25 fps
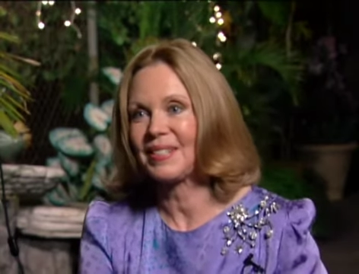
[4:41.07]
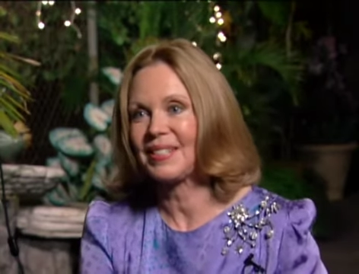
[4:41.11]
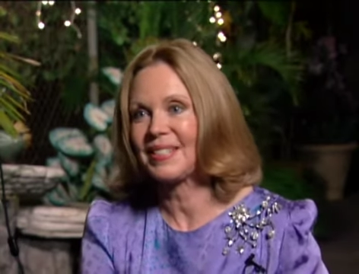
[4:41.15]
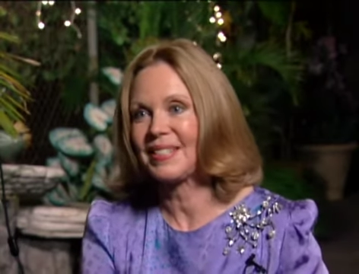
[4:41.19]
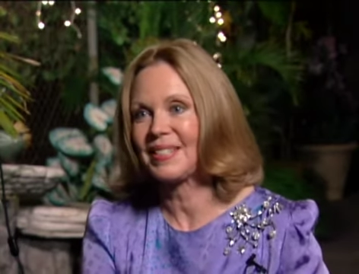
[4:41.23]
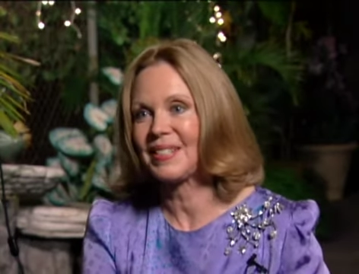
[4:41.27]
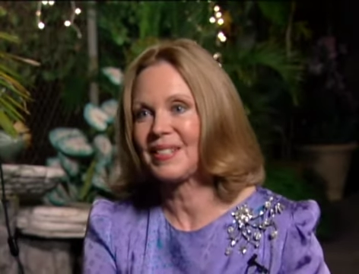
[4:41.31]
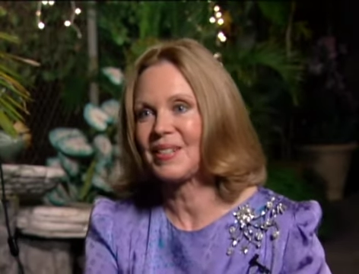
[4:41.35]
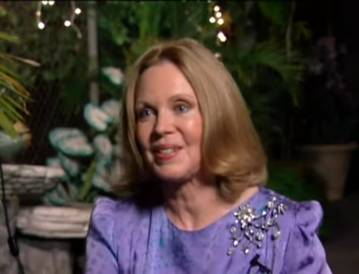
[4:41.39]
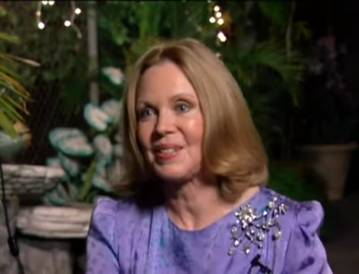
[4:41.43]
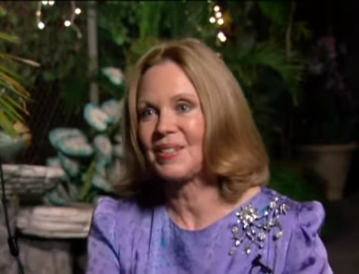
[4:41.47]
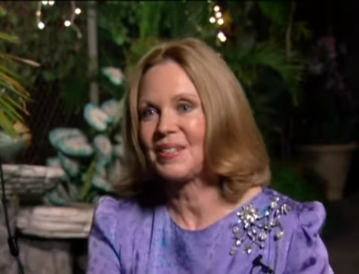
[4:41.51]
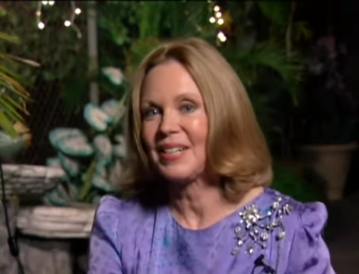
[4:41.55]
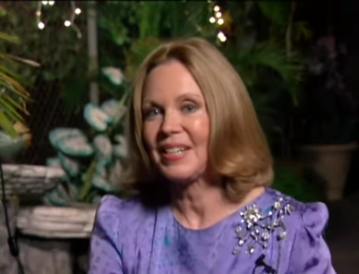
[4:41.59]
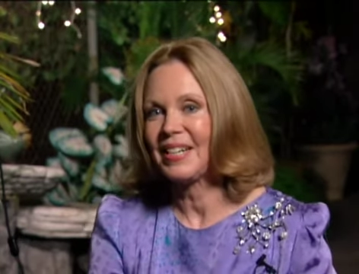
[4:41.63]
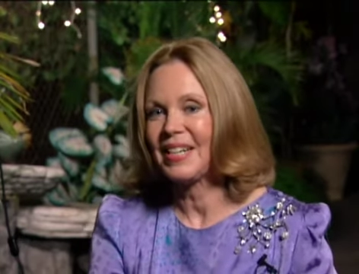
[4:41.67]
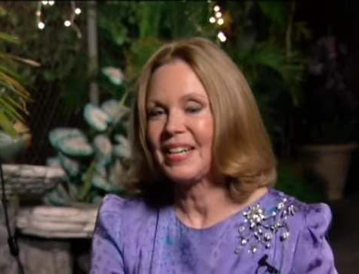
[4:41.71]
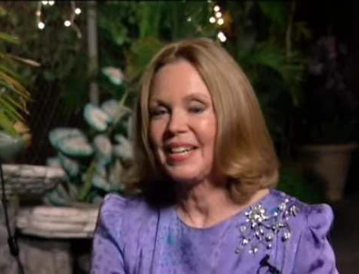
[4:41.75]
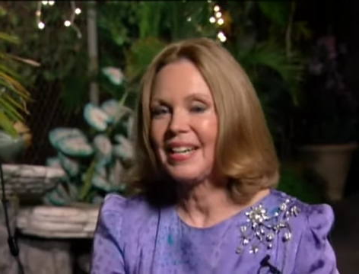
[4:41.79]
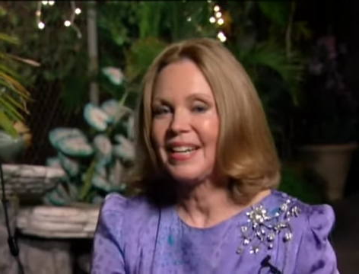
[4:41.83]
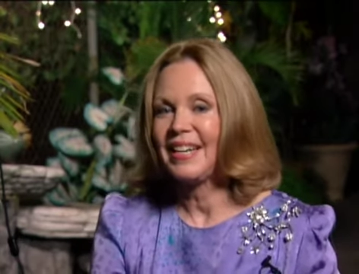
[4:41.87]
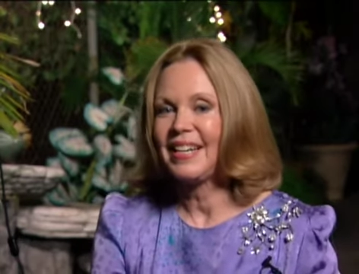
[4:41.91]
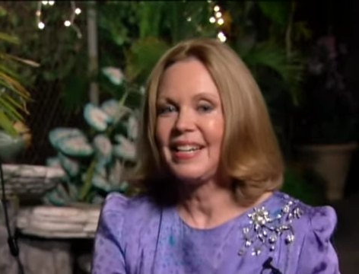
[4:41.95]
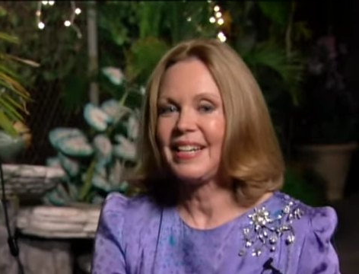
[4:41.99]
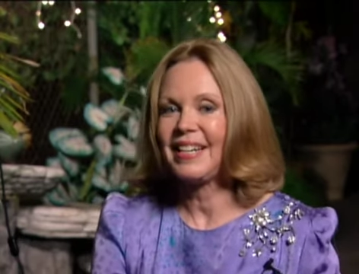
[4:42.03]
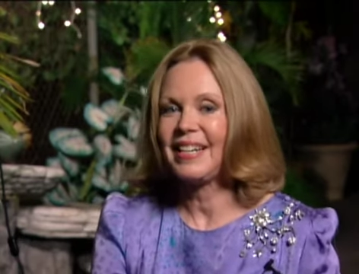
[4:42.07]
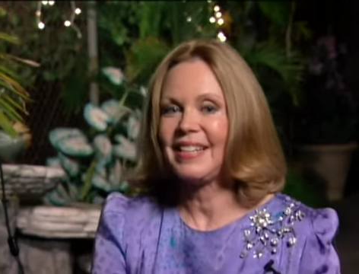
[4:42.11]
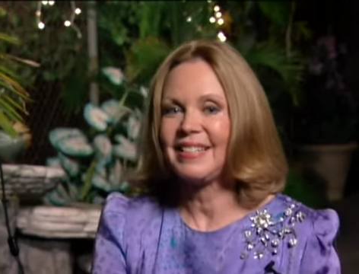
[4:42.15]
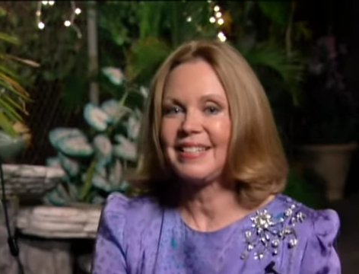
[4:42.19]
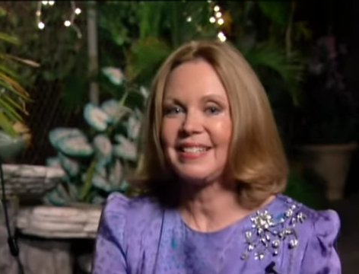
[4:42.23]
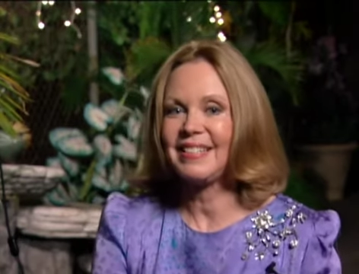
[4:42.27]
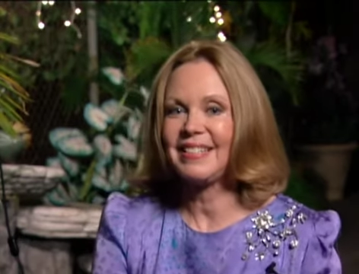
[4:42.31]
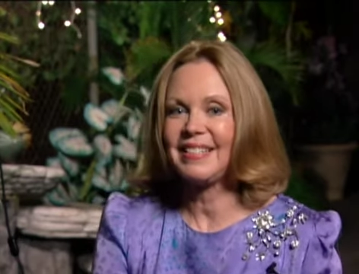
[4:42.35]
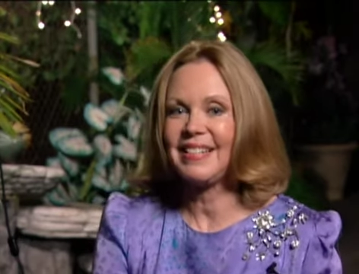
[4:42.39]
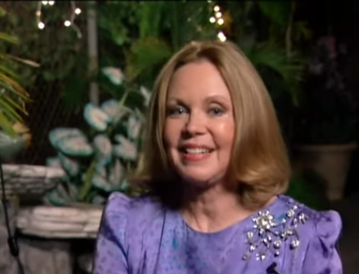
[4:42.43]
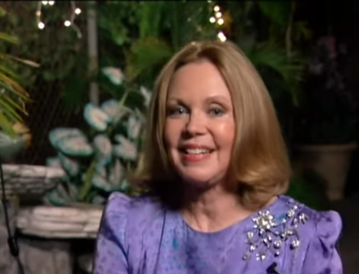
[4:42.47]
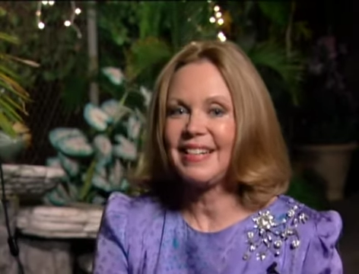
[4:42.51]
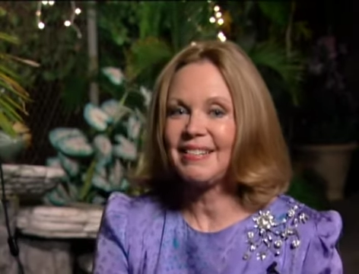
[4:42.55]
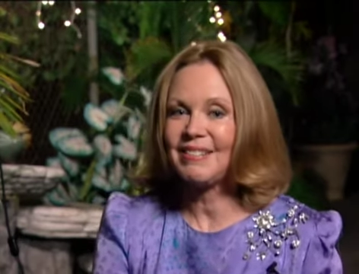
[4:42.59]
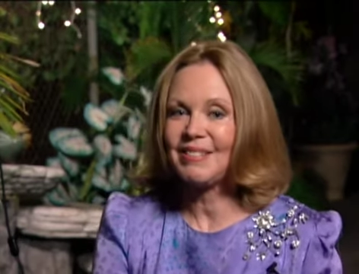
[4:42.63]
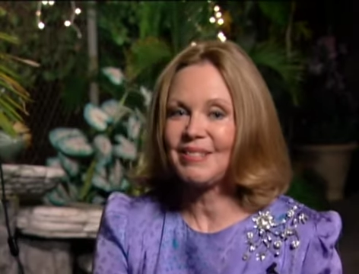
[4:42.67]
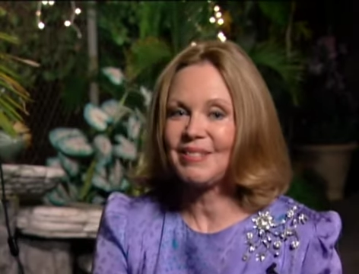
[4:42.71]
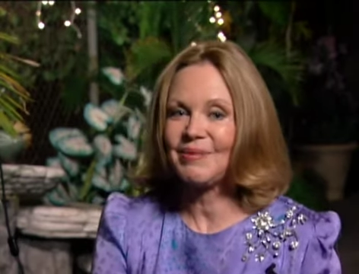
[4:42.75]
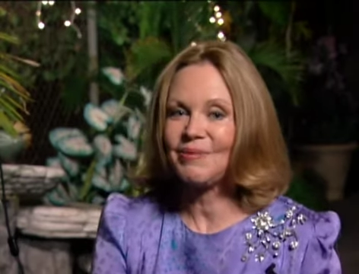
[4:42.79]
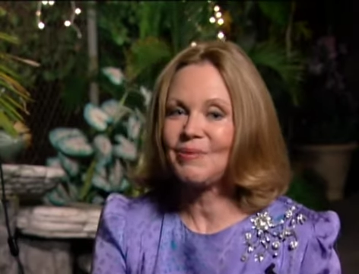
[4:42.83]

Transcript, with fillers: So it's, it's